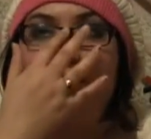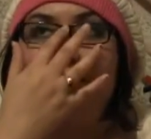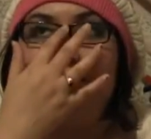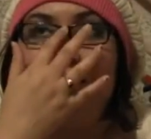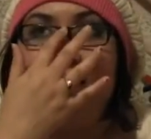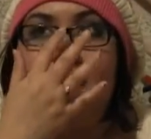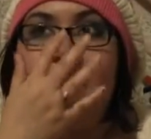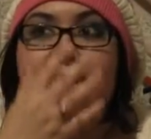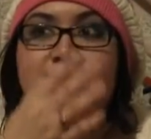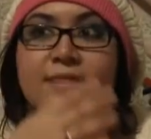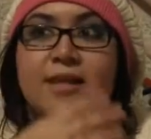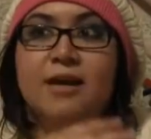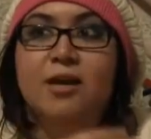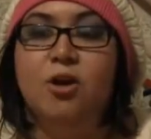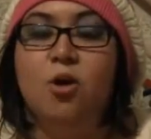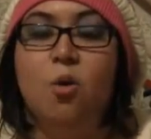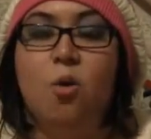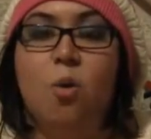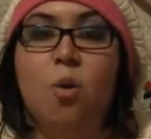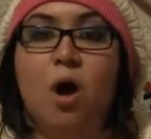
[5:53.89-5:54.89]
that they
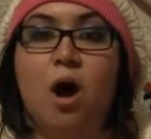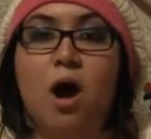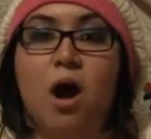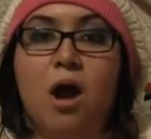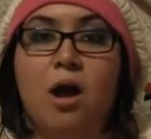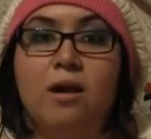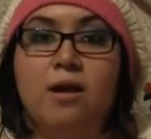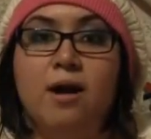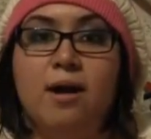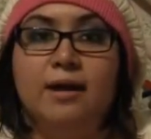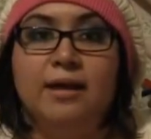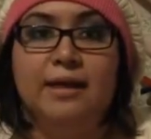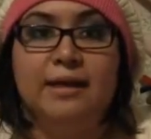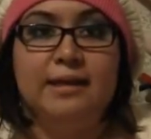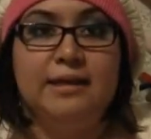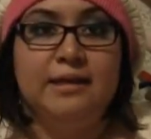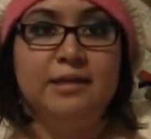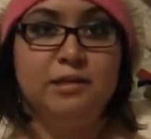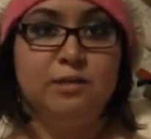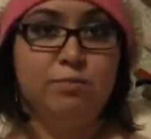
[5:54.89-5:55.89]
go on a
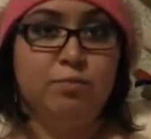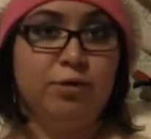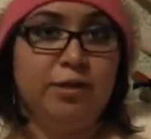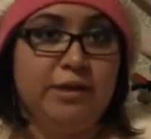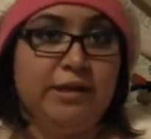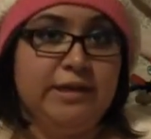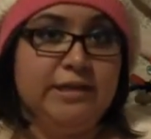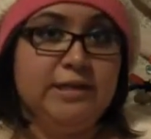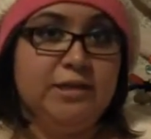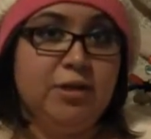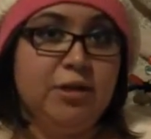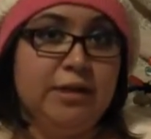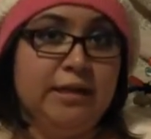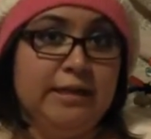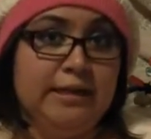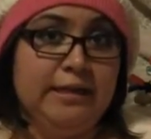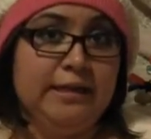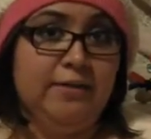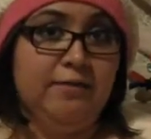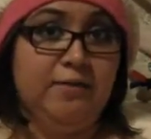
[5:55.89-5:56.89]
killing spree and start
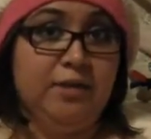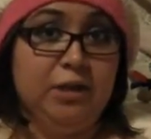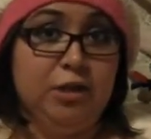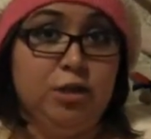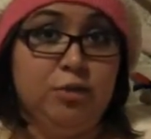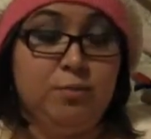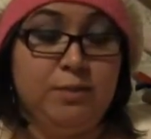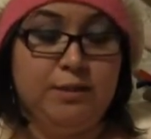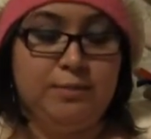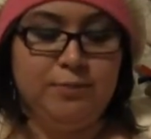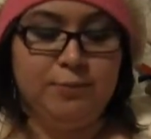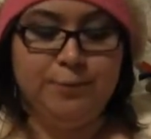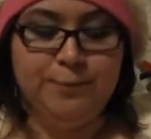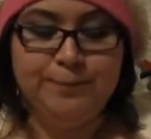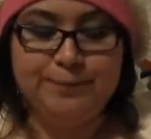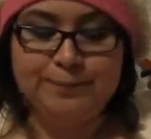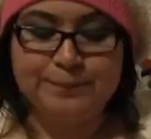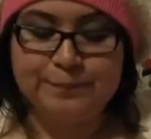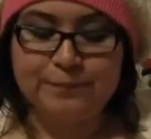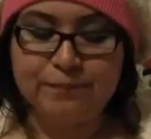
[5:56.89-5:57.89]
killing the village
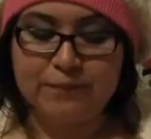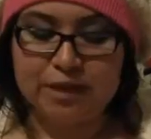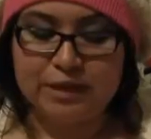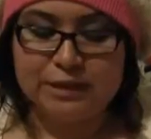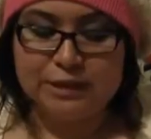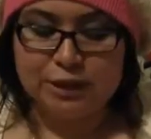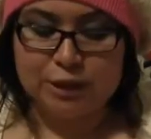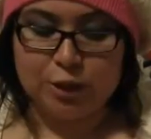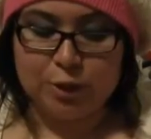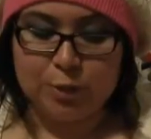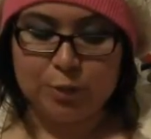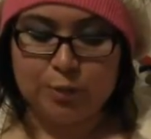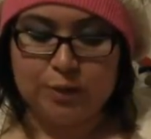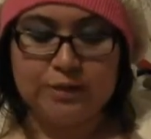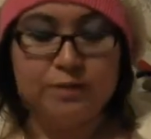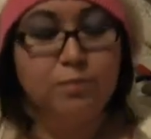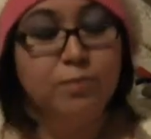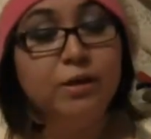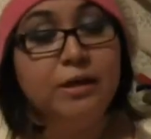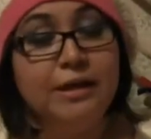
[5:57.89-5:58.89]
people. So
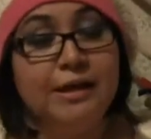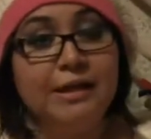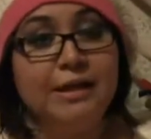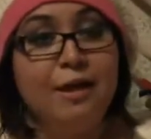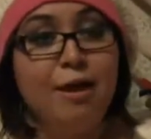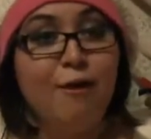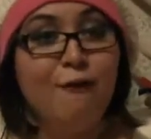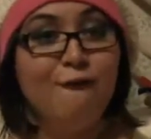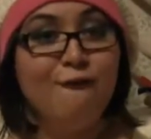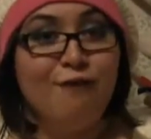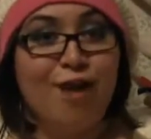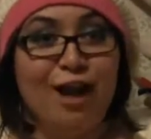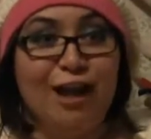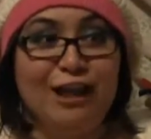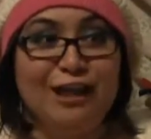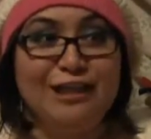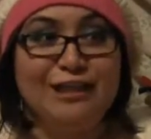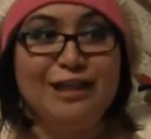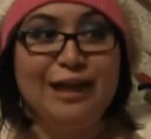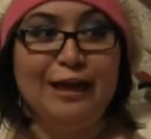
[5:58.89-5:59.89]
it's pretty
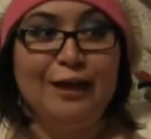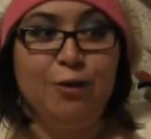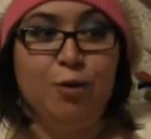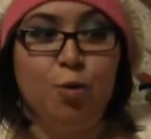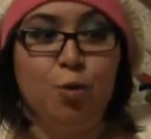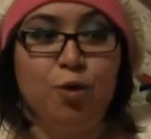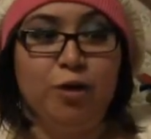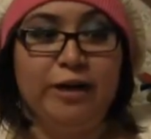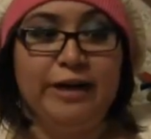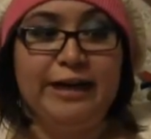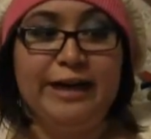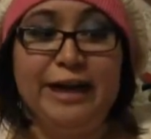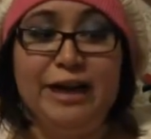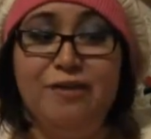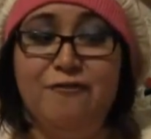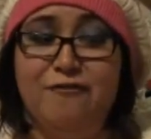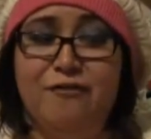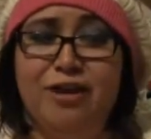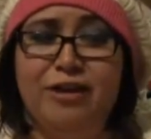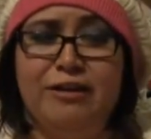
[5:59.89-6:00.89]
violent and gory
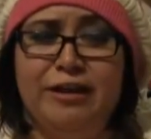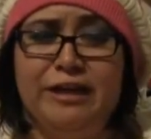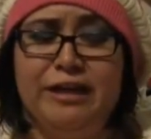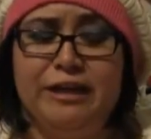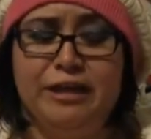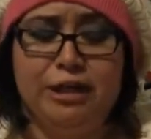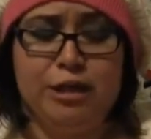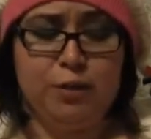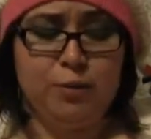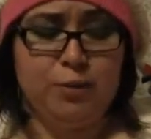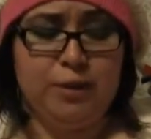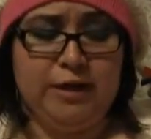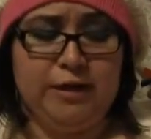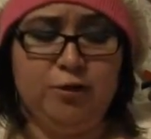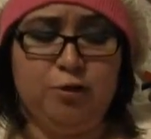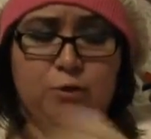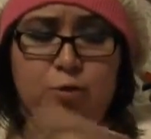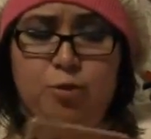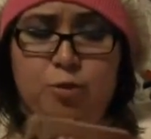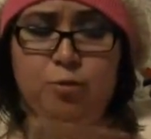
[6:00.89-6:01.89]
in a very cute and
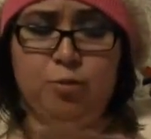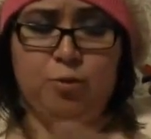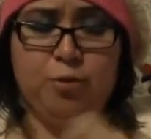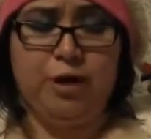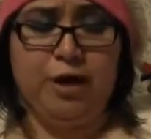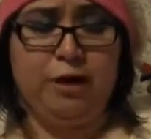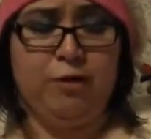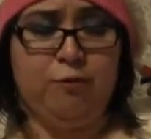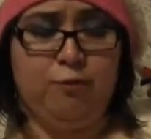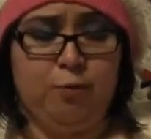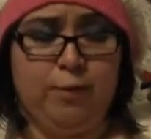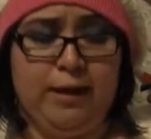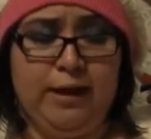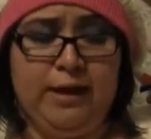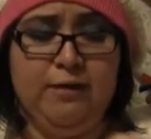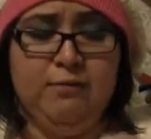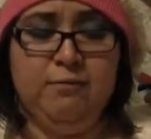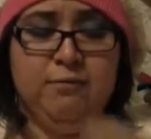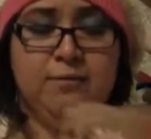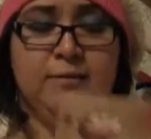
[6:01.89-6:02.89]
adorable kind of
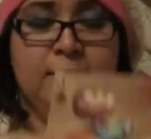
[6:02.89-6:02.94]
way.